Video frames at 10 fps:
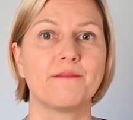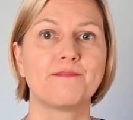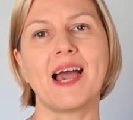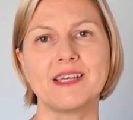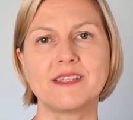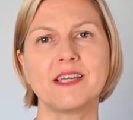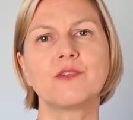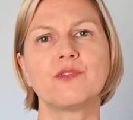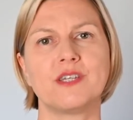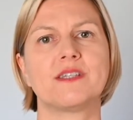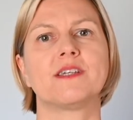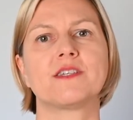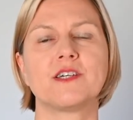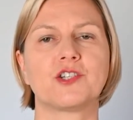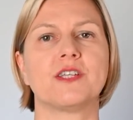I stick to these
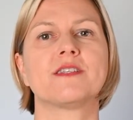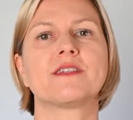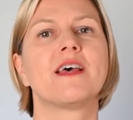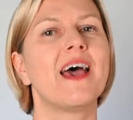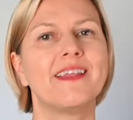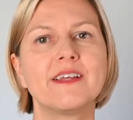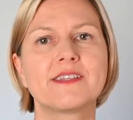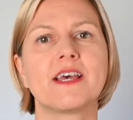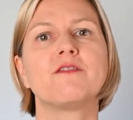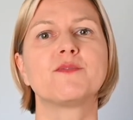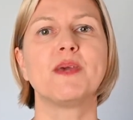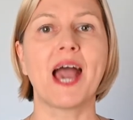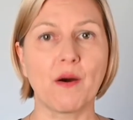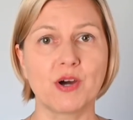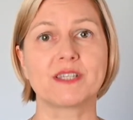decisions and it saves me
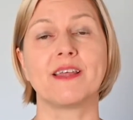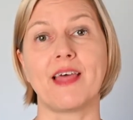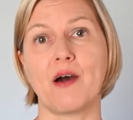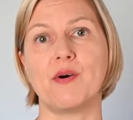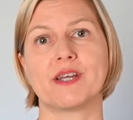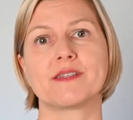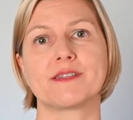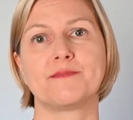hours and hours.